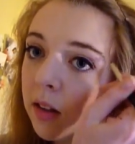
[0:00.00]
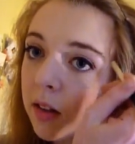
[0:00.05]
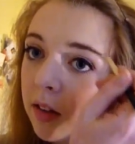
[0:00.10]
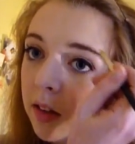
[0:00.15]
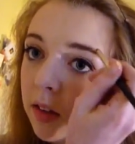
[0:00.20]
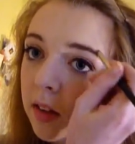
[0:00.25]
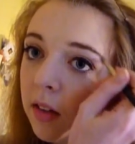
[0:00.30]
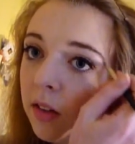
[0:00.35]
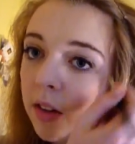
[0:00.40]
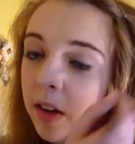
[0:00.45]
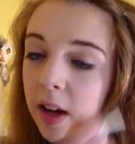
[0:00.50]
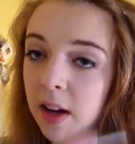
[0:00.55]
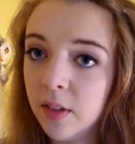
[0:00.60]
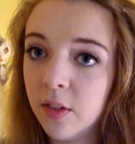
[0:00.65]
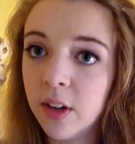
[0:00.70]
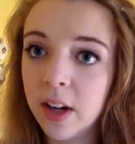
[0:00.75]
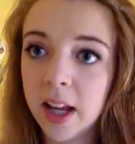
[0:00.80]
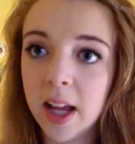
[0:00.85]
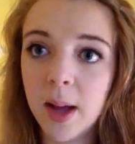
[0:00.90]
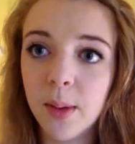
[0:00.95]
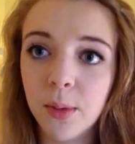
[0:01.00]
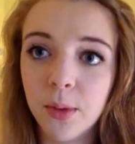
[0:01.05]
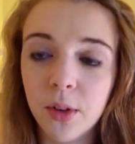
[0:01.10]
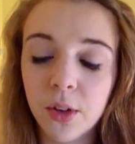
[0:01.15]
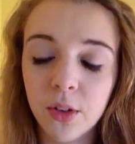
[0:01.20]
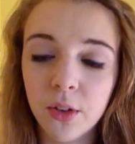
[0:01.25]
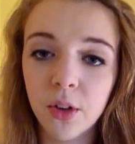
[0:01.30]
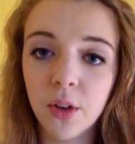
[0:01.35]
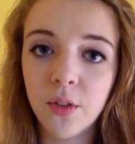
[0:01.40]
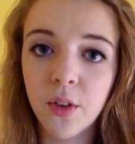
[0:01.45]
It really helps
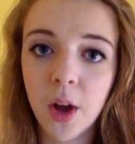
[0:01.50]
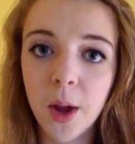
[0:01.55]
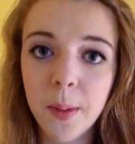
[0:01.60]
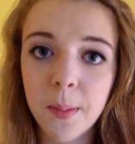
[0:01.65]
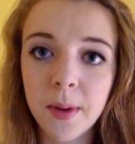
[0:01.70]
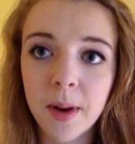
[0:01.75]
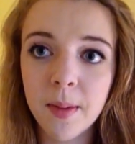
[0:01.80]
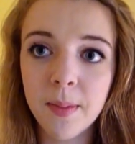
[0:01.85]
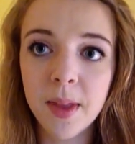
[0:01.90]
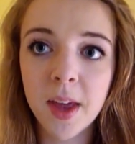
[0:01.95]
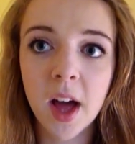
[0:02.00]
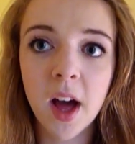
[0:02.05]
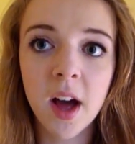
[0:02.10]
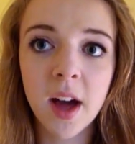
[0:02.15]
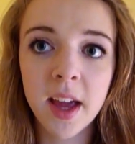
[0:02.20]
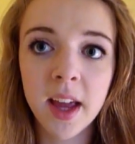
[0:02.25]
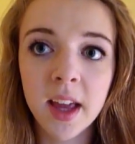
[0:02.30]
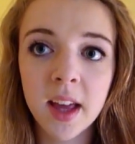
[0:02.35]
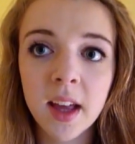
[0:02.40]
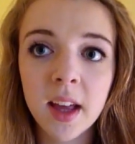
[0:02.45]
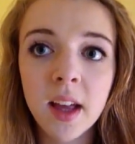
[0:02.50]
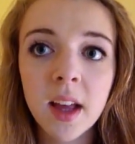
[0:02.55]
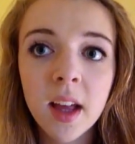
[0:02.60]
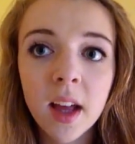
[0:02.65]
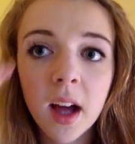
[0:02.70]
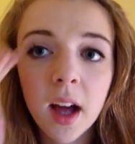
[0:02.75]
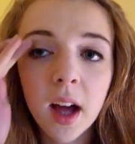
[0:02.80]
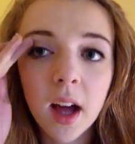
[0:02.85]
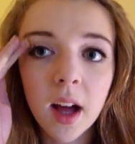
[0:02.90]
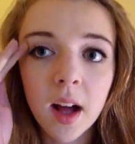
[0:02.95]
to sort of open up the eye
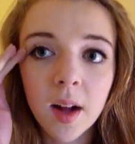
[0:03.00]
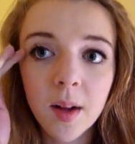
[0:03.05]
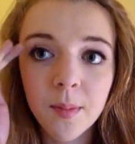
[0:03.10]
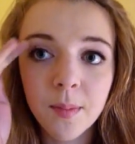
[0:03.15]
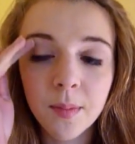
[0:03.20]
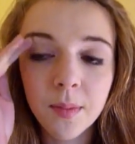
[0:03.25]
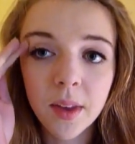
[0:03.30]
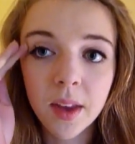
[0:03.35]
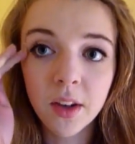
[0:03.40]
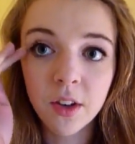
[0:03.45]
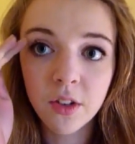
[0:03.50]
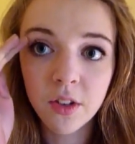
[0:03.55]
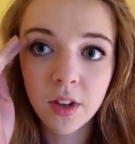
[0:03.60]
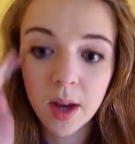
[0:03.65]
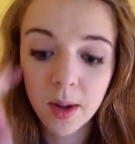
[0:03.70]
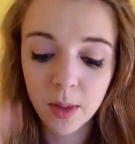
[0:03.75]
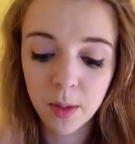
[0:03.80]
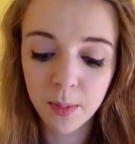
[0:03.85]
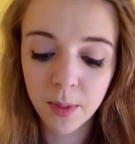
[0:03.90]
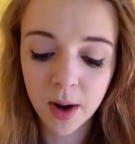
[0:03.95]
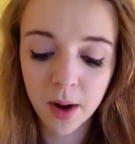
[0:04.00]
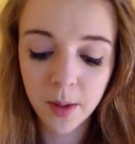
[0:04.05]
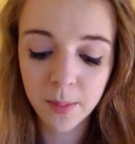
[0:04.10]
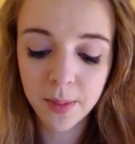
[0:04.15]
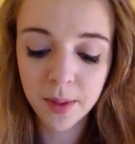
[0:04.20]
and shape the brow a